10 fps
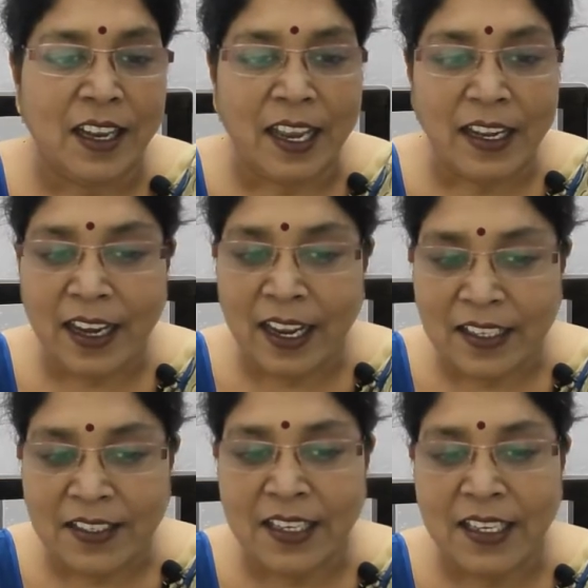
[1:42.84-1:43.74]
An
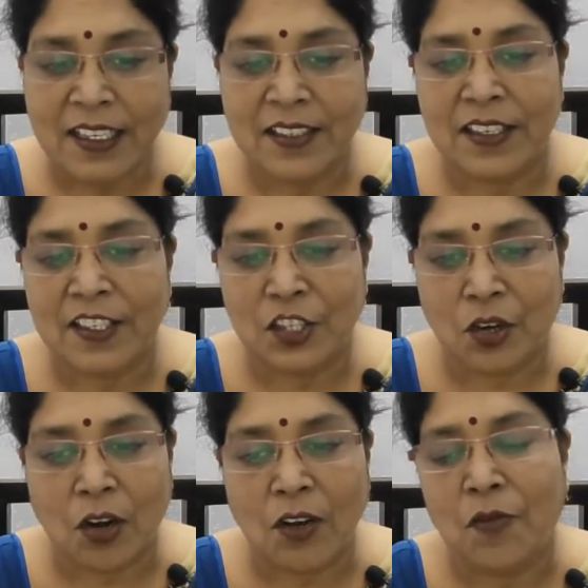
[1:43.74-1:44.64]
essay is a
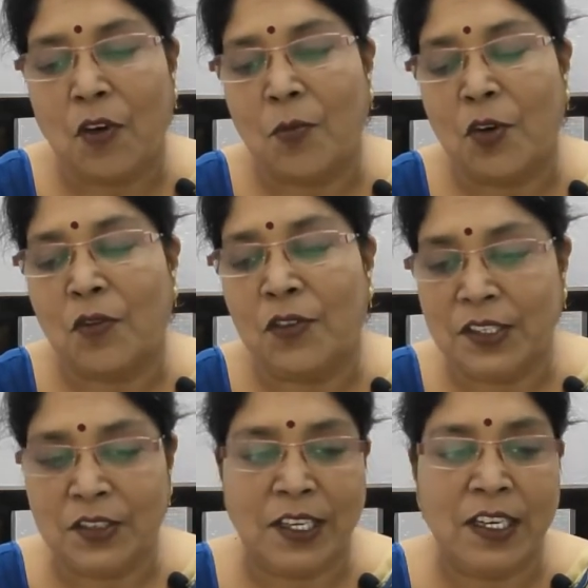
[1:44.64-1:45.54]
short form of
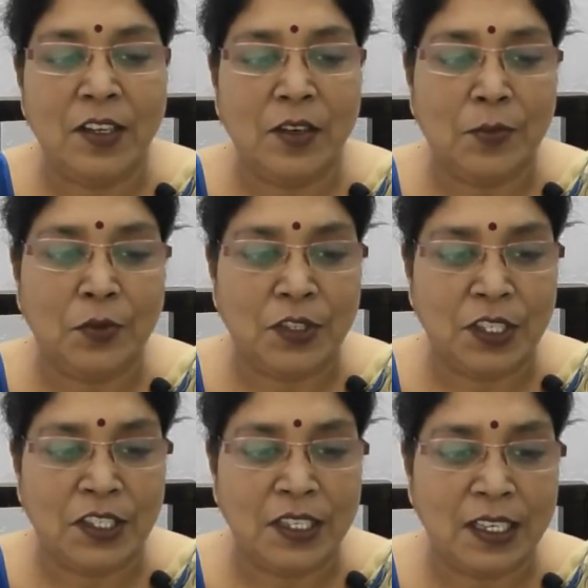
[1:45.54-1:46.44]
literary
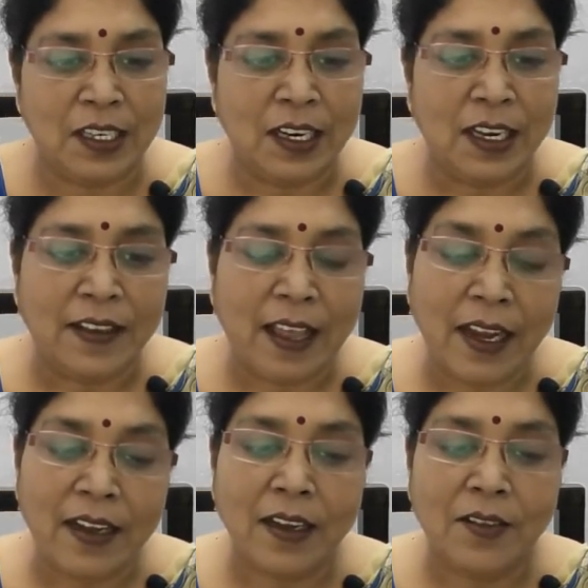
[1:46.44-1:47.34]
composition
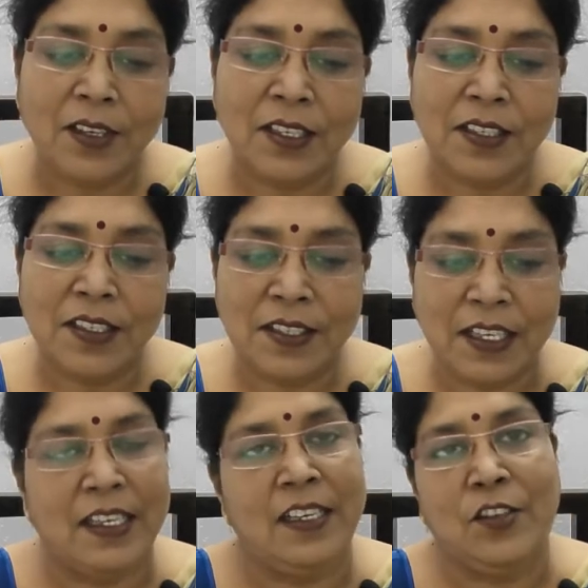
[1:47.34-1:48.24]
that covers a
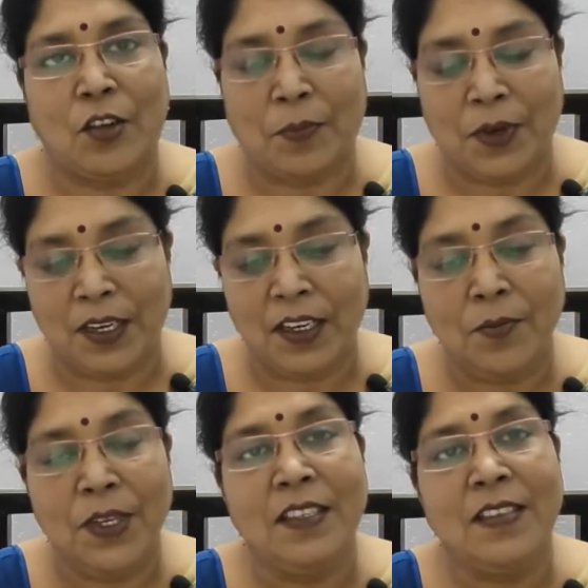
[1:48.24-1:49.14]
single topic.
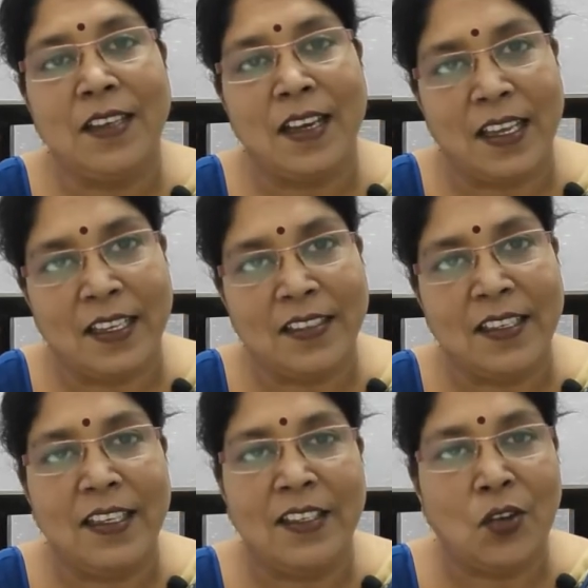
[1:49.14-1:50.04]
It means the
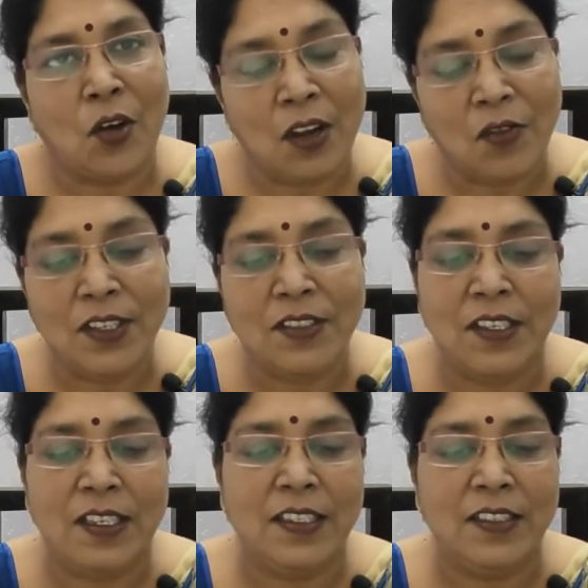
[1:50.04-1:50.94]
essay is always
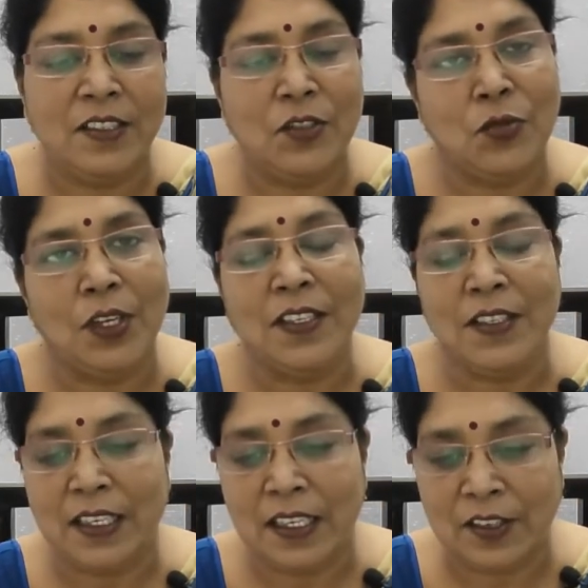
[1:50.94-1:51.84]
related to a
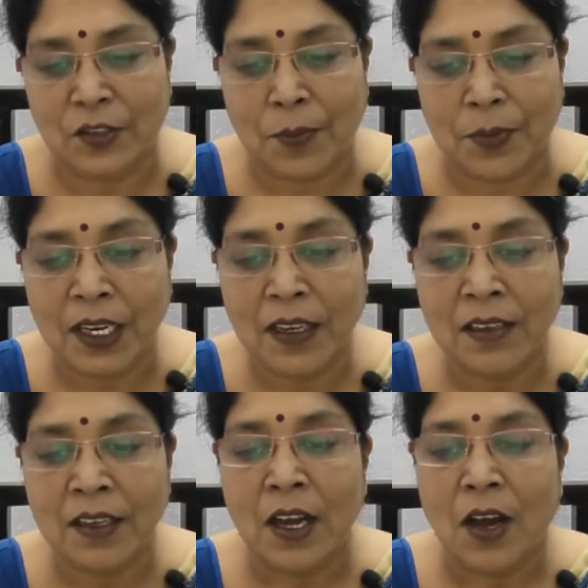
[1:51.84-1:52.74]
single topic
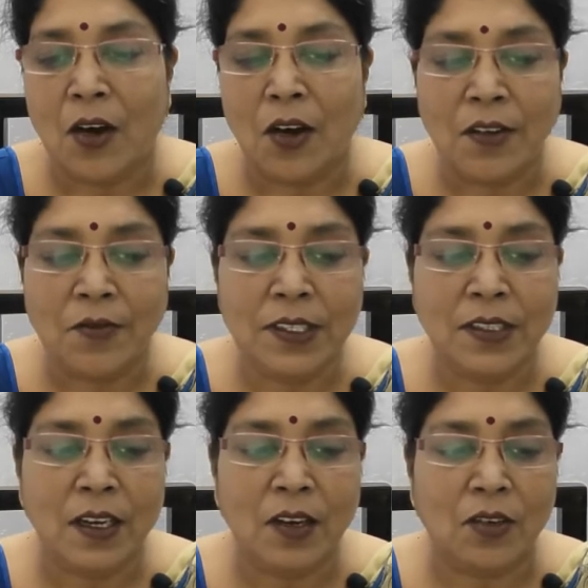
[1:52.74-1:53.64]
on
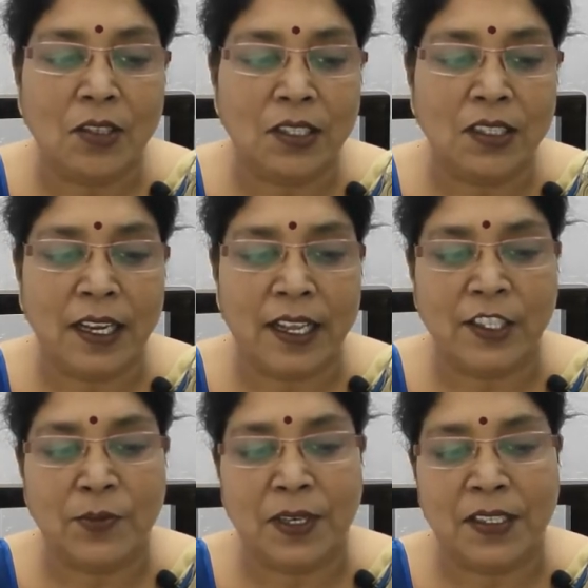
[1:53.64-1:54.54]
which the author
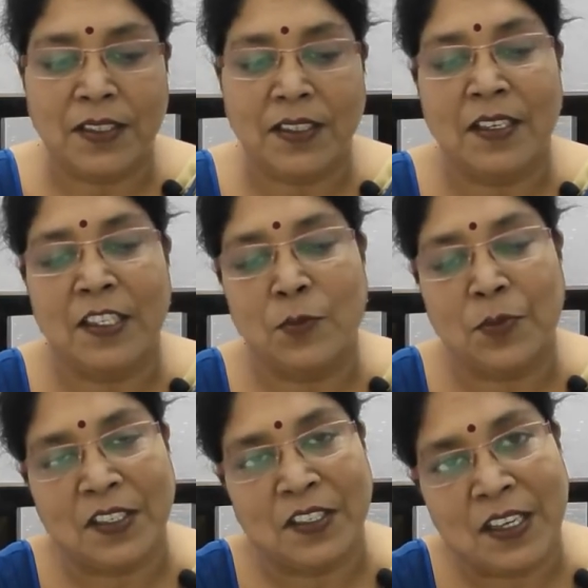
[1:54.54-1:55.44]
expresses his
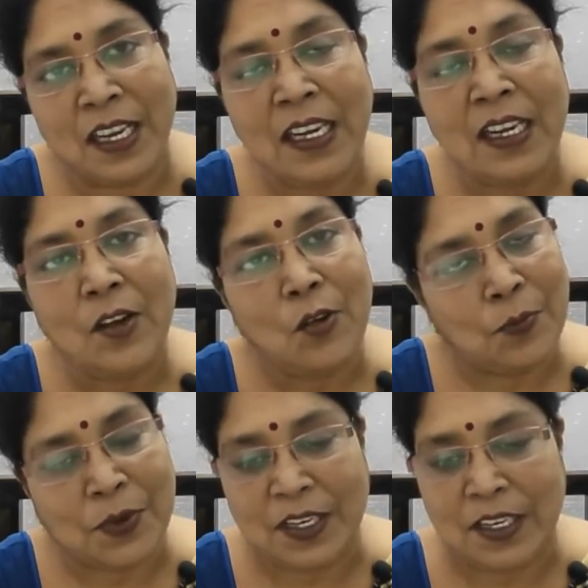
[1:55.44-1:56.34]
personal
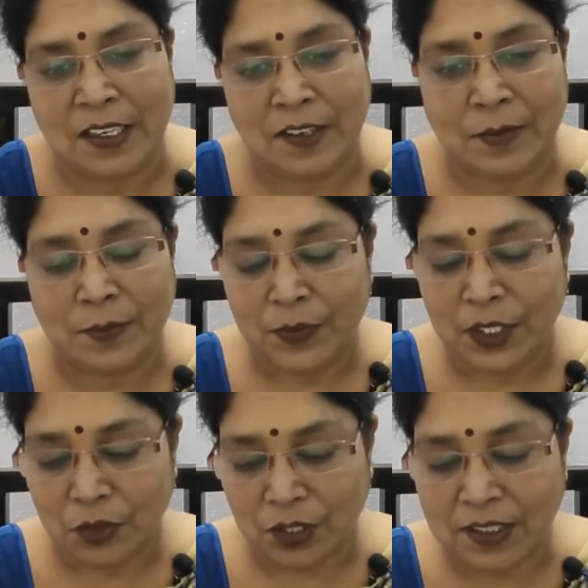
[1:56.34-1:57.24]
opinion.
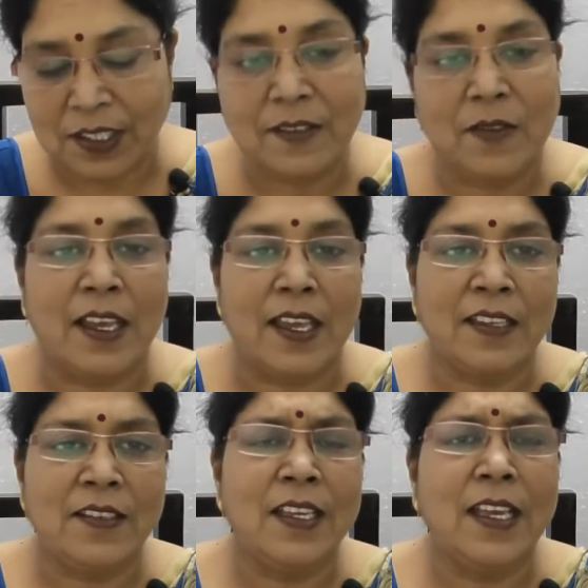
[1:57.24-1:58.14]
So this is the
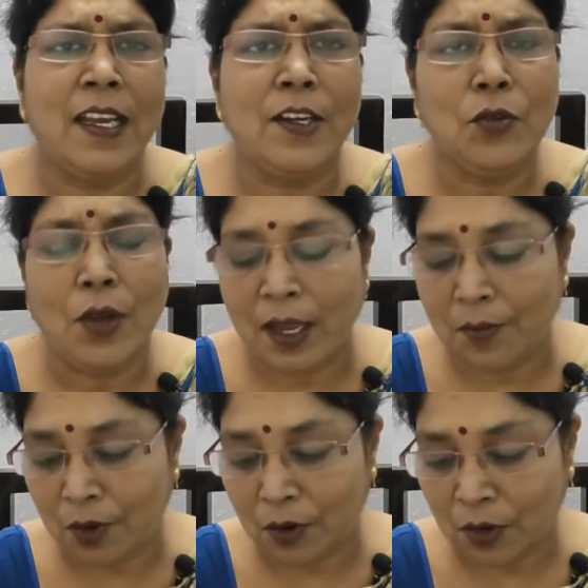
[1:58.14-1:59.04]
essay, and you
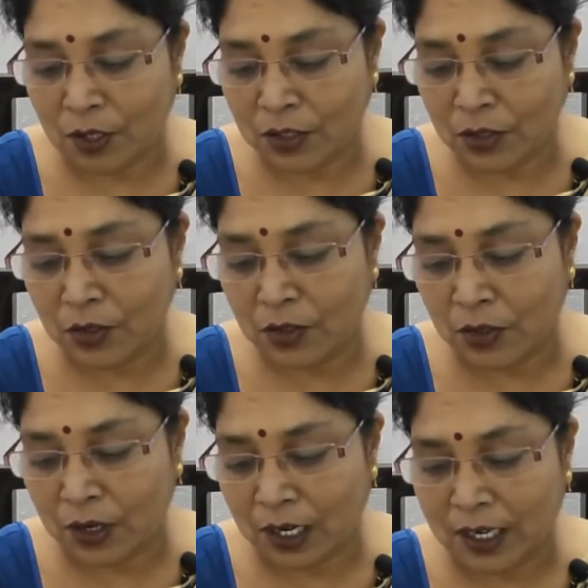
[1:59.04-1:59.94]
have
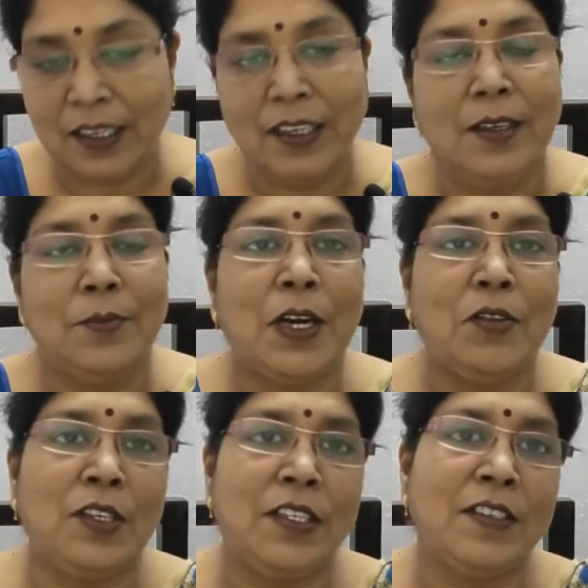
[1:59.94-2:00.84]
also heard
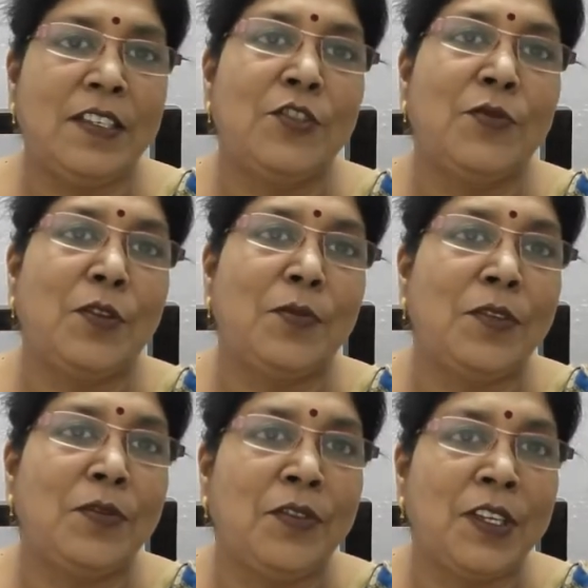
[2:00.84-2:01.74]
about essays from
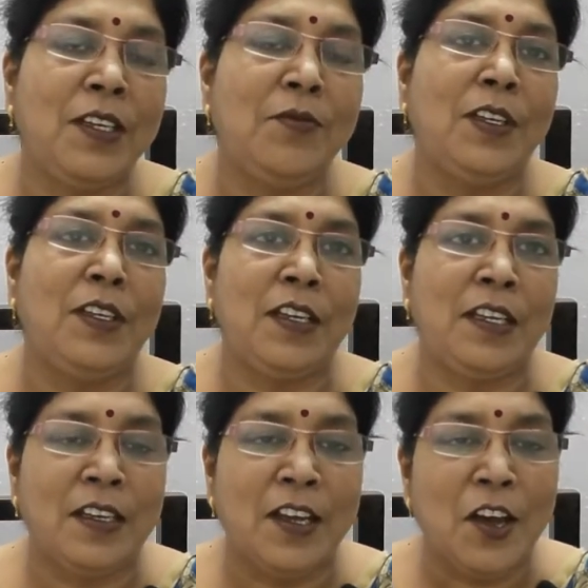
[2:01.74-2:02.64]
the very beginning